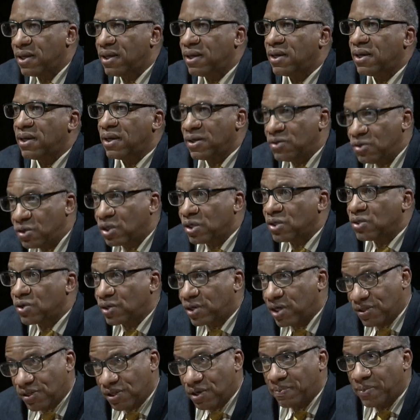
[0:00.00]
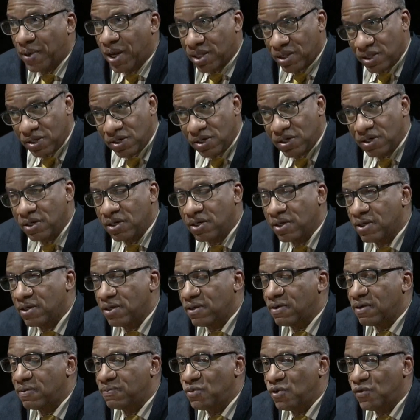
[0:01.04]
box You can look at The Butler,
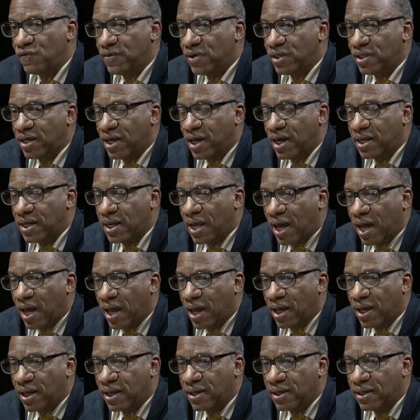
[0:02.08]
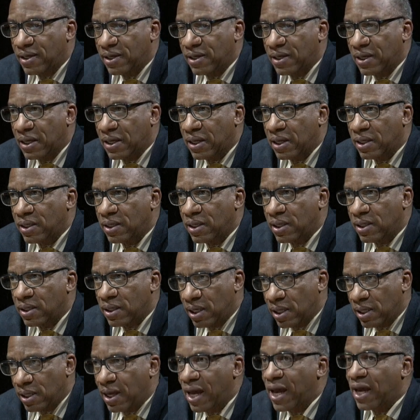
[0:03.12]
right. a movie that right. I that you worked on.
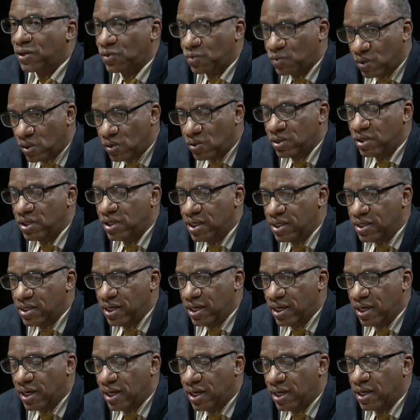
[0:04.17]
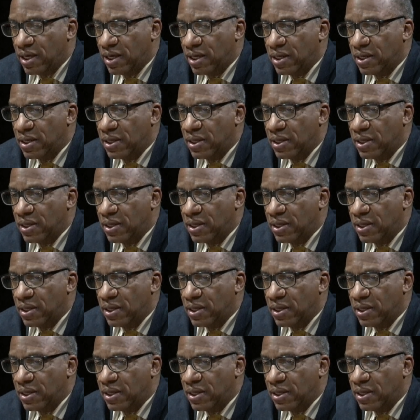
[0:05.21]
Uh, had a role in, yeah.